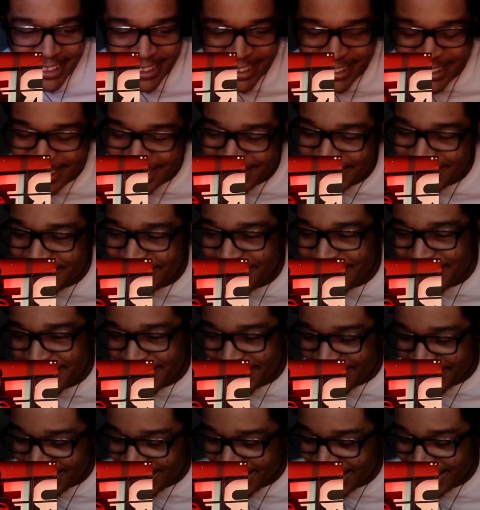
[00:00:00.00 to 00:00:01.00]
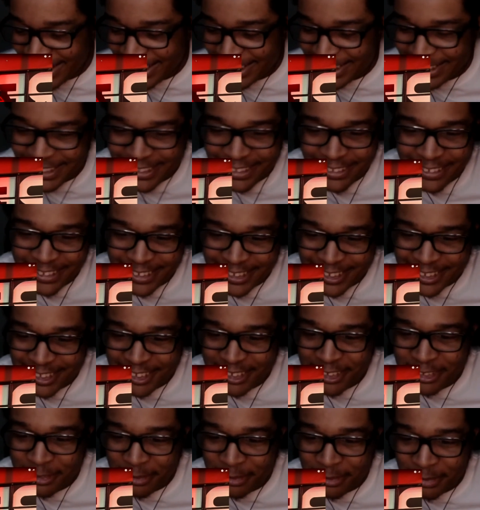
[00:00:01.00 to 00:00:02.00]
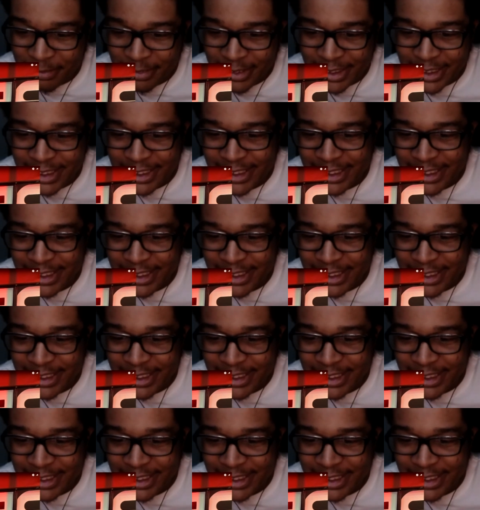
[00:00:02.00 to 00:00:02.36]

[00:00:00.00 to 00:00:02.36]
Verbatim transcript: He going stupid, man.